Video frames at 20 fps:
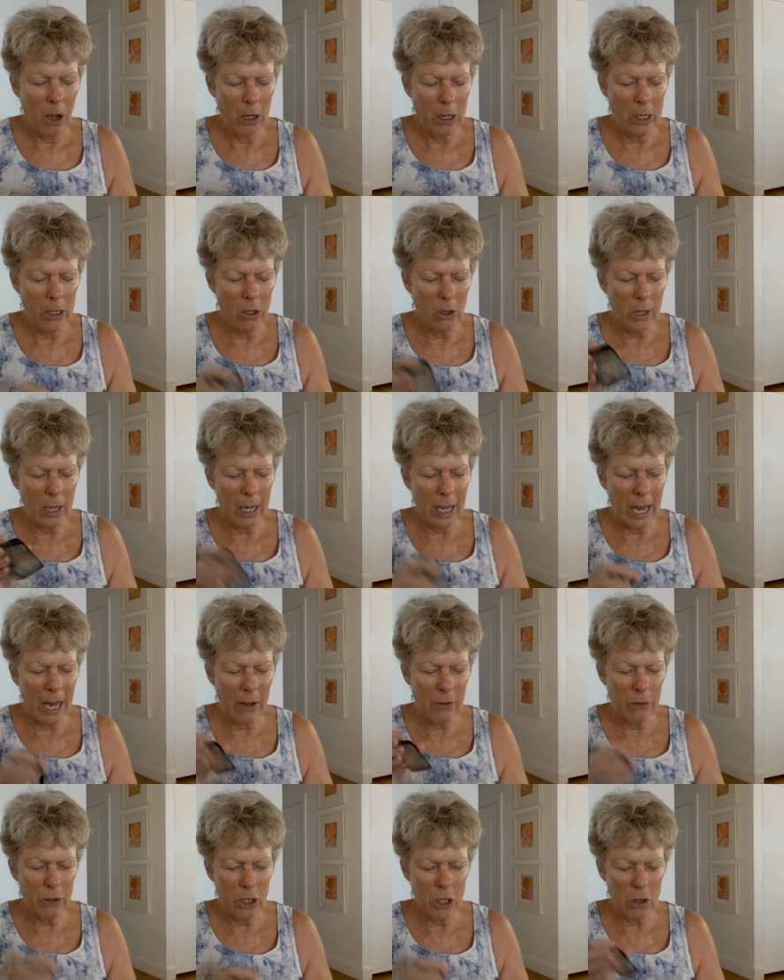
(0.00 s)
only looking
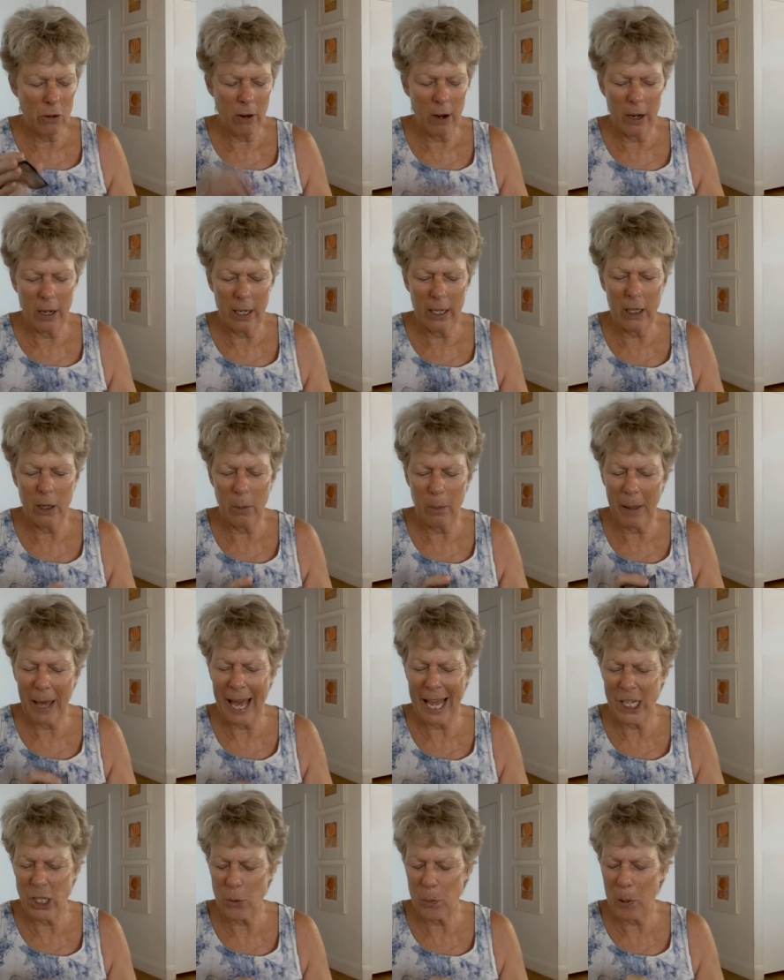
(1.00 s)
after your own little
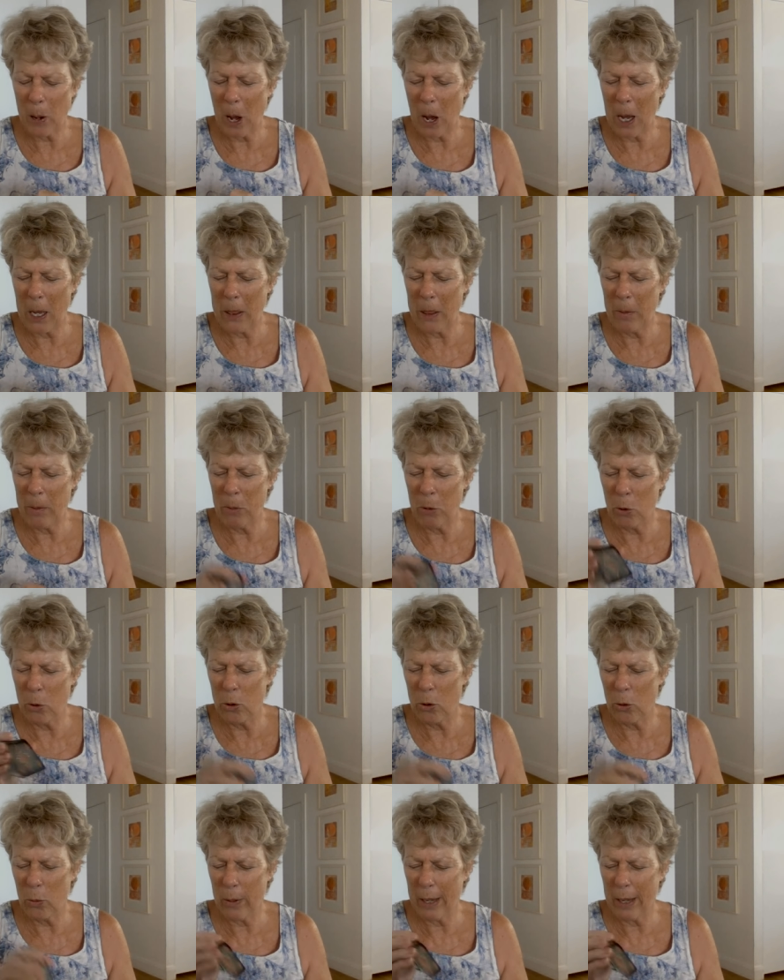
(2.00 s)
patch behind the border.